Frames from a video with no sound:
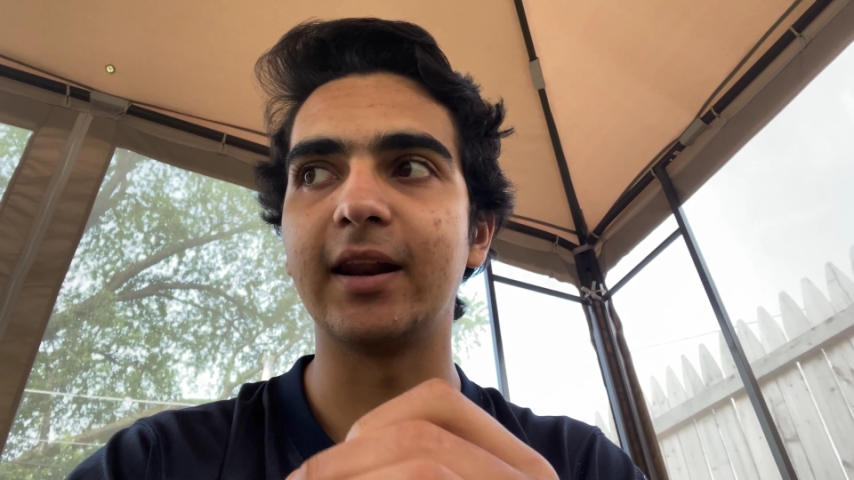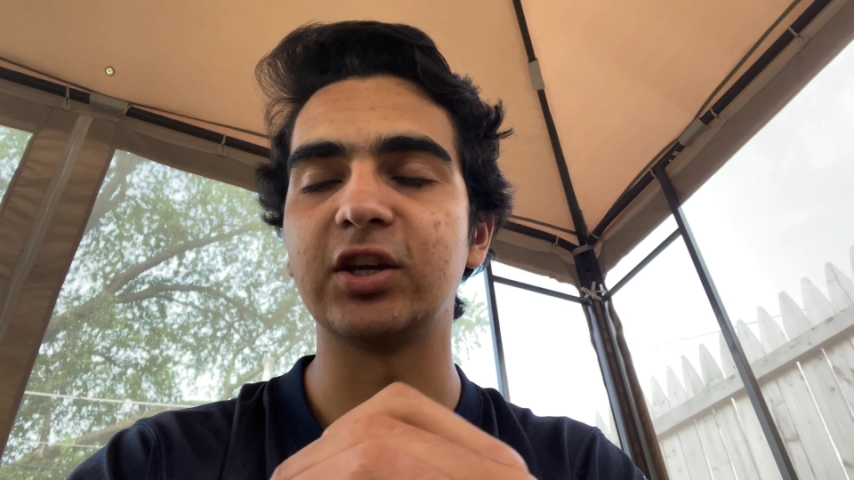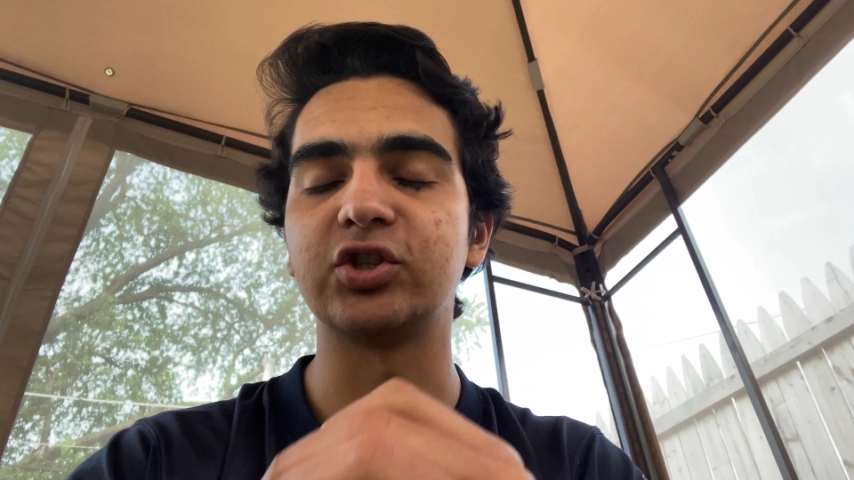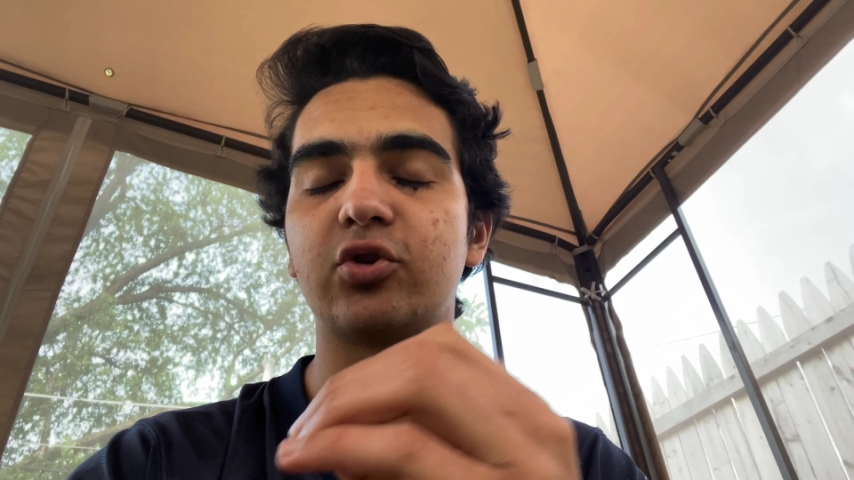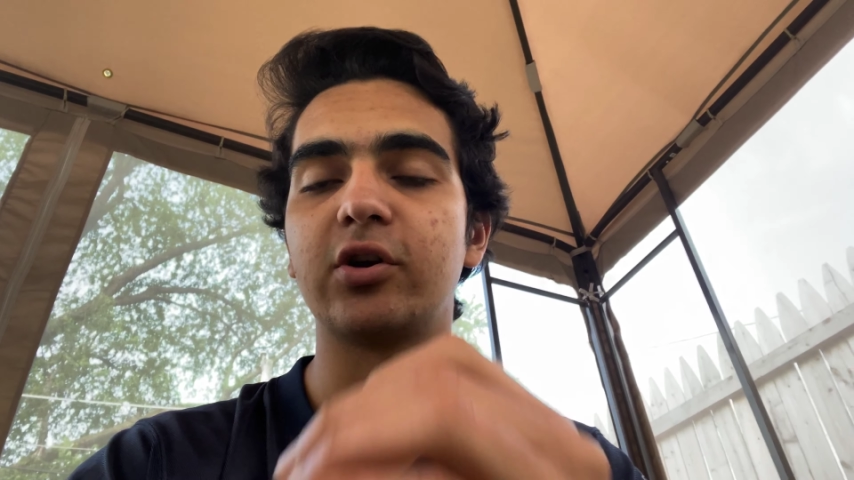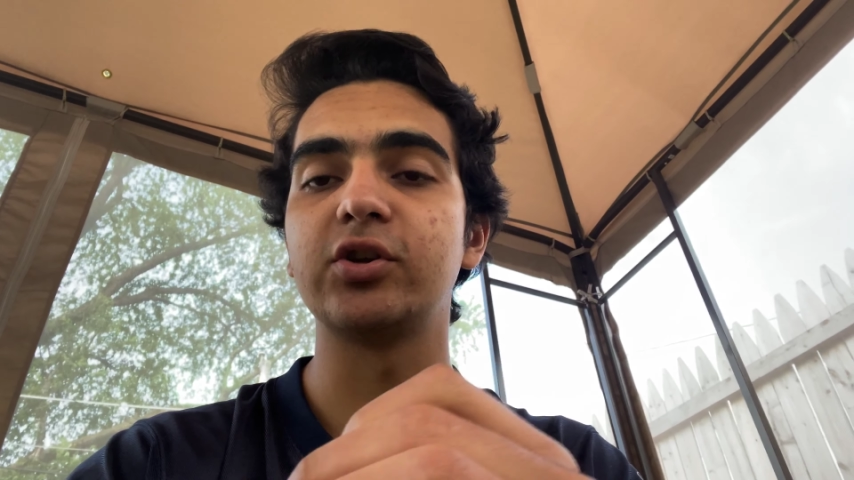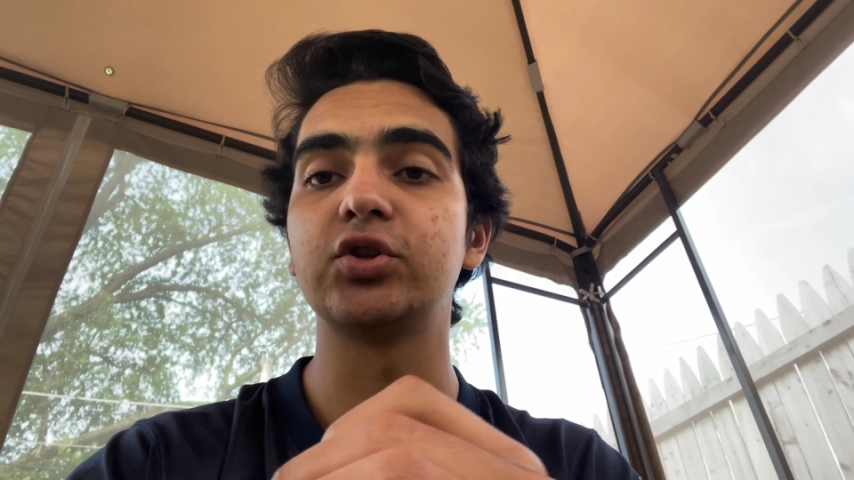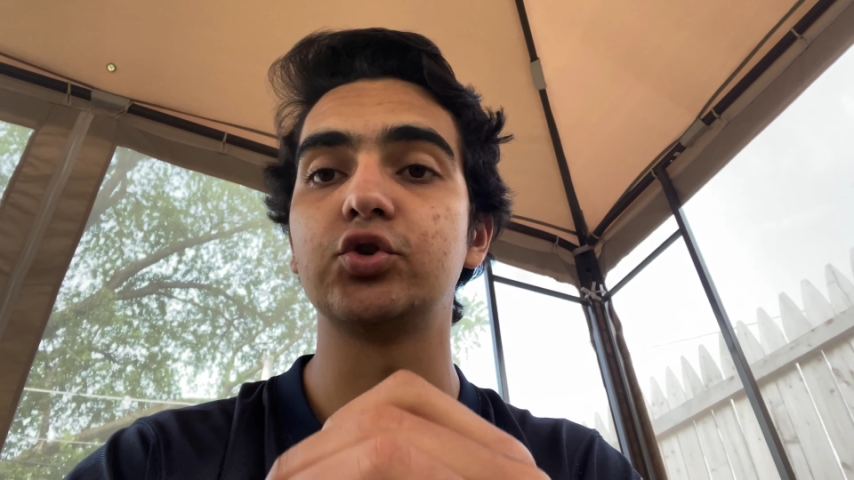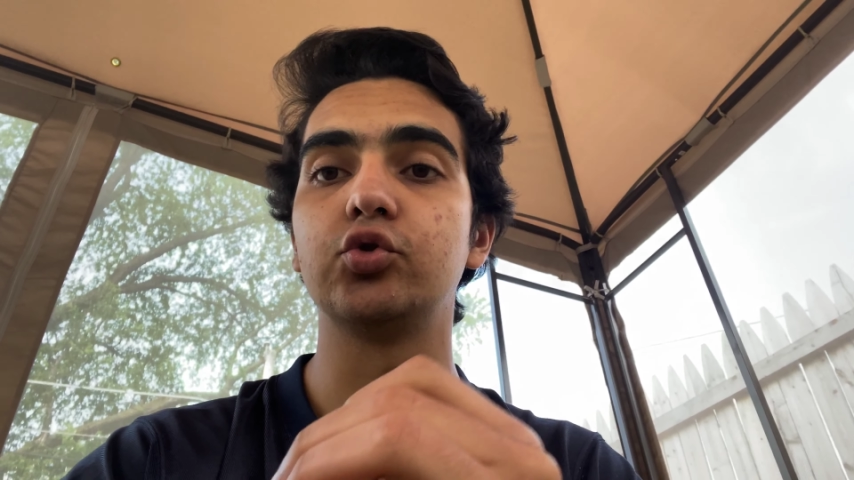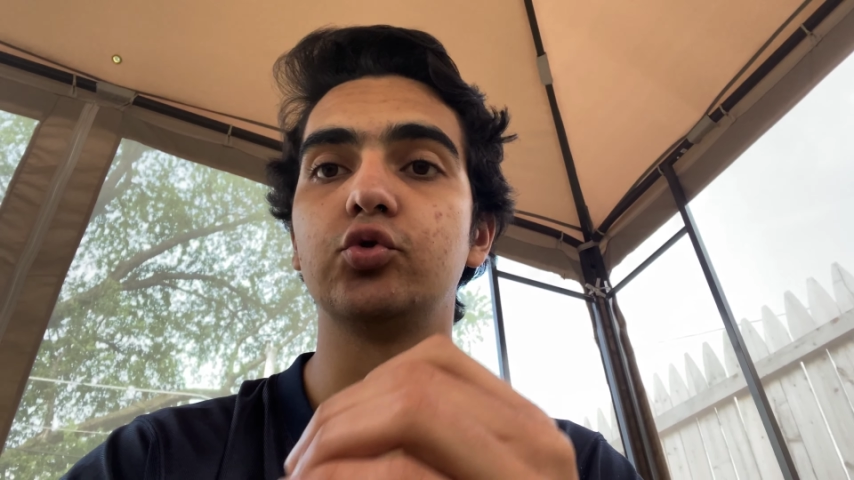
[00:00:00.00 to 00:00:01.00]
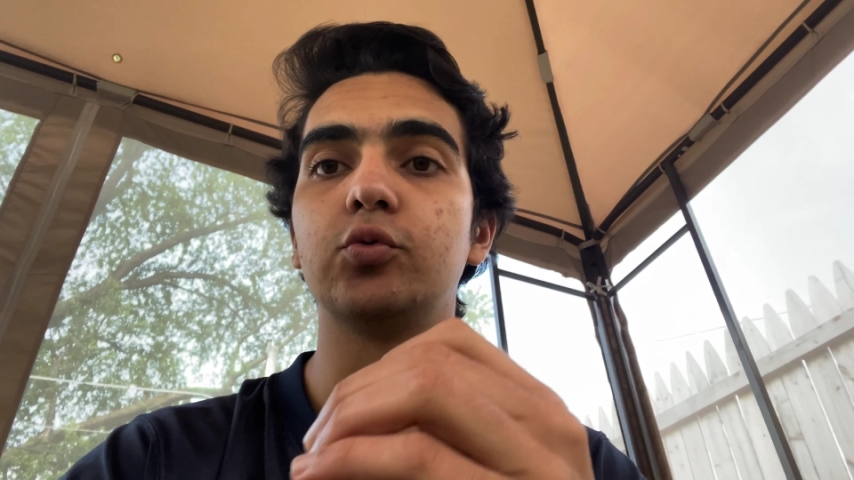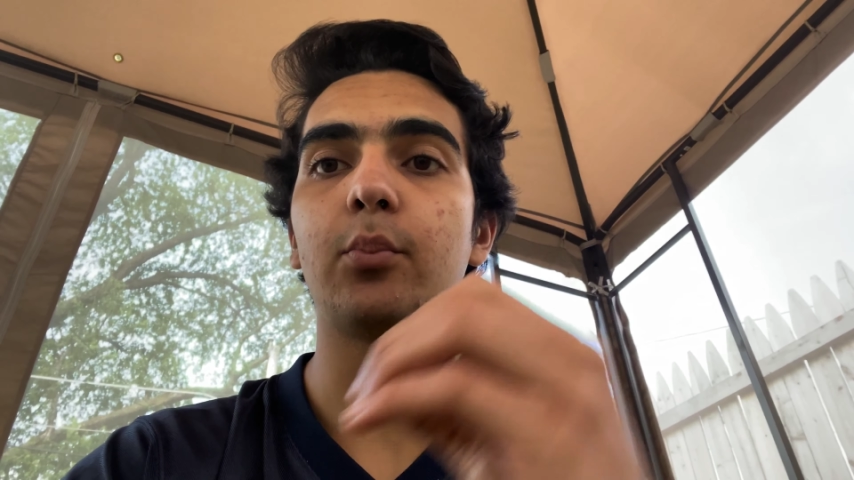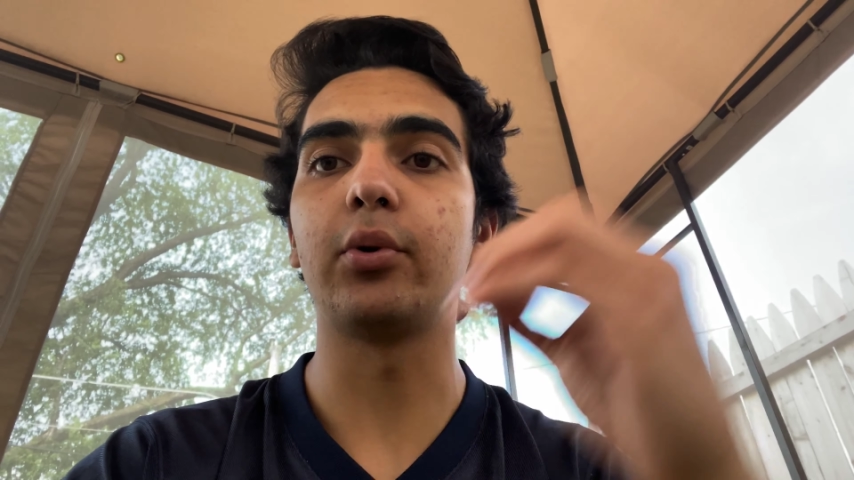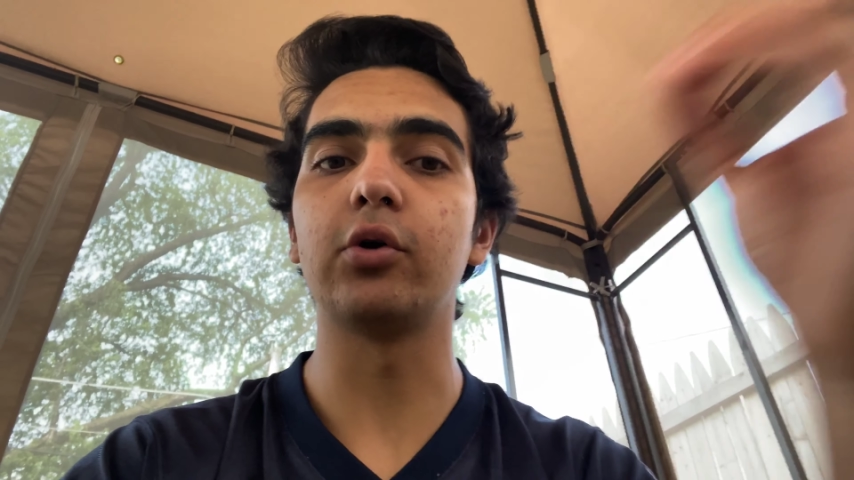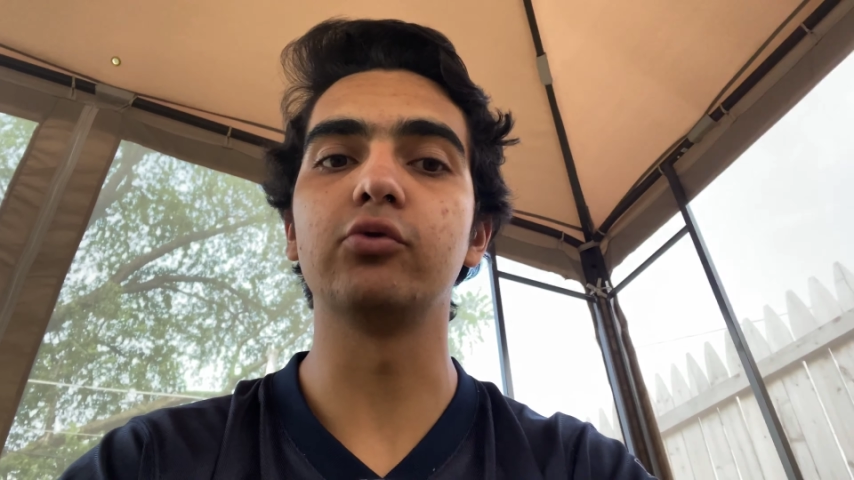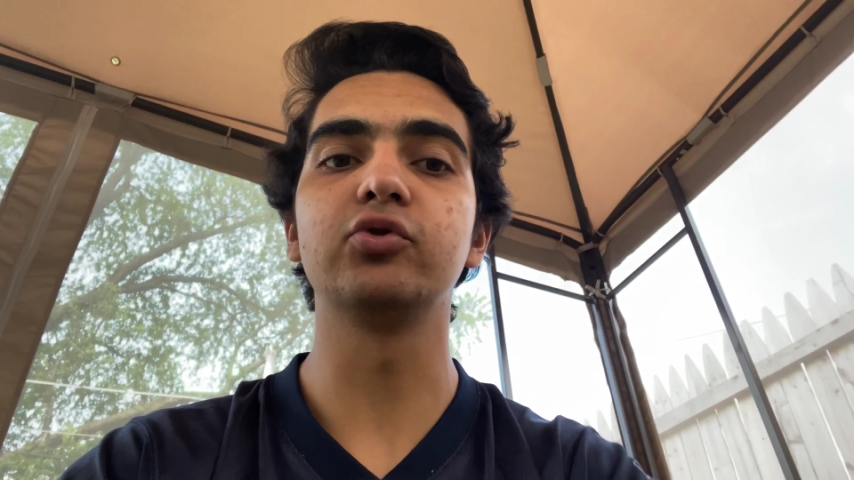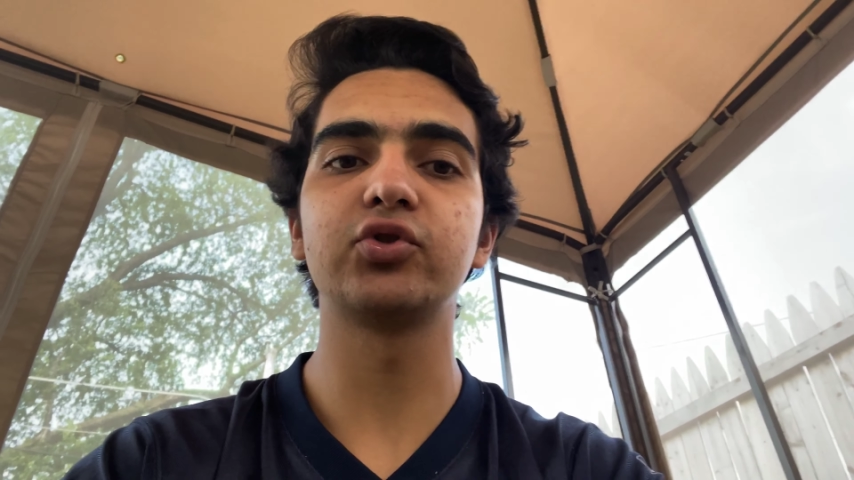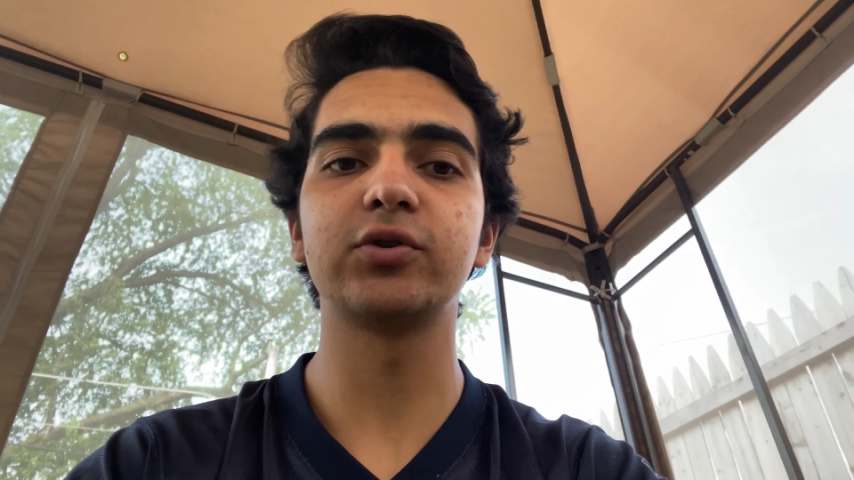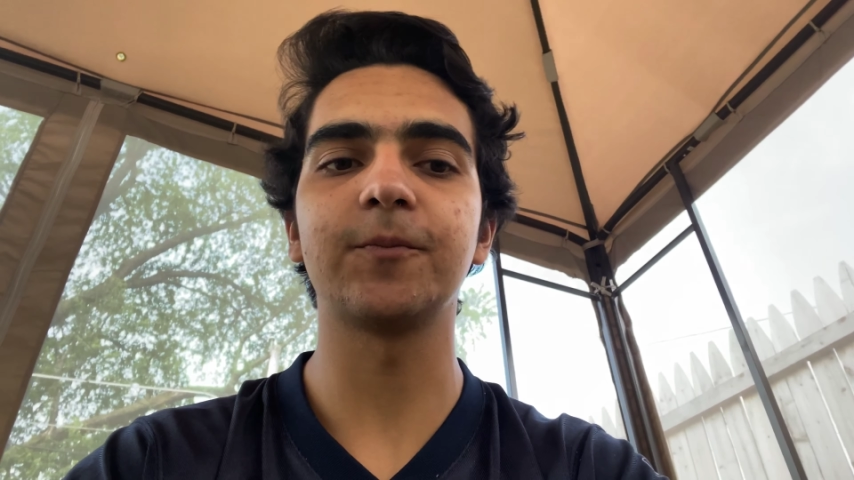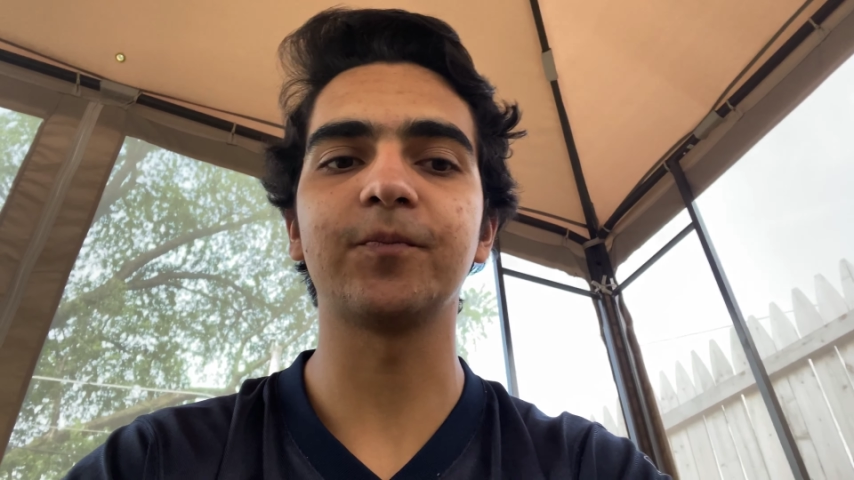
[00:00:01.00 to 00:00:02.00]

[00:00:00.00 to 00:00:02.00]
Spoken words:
strategy to post